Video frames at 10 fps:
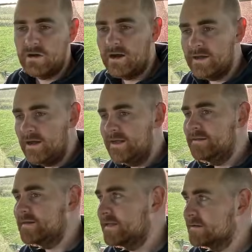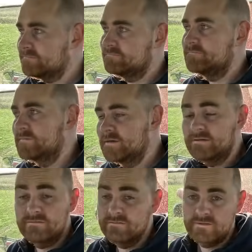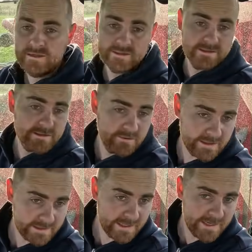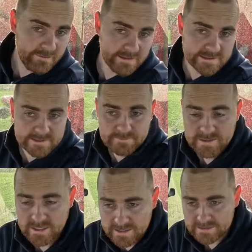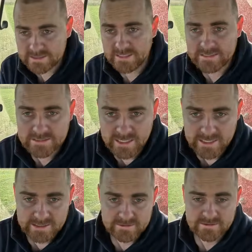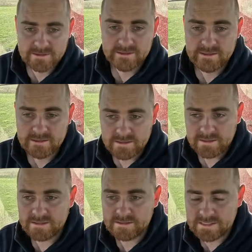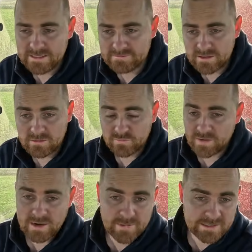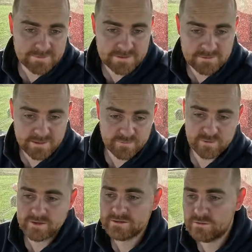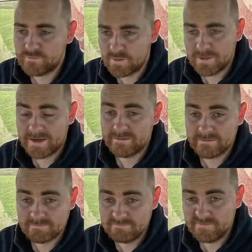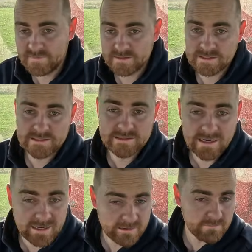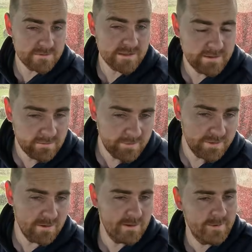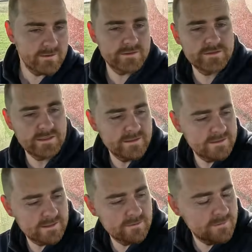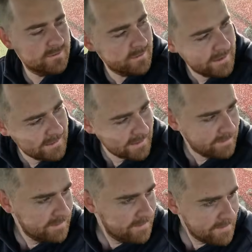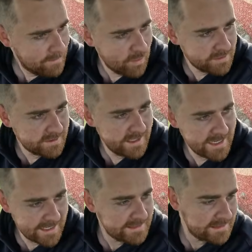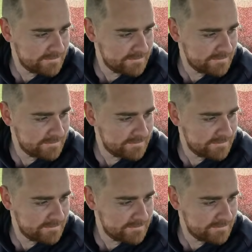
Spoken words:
I think it's a good idea anyways, because it saves ground. A farmer asked me to do that a few years ago for him, and since I was kind of humming and hawing about it, saying is it the right thing? But it is.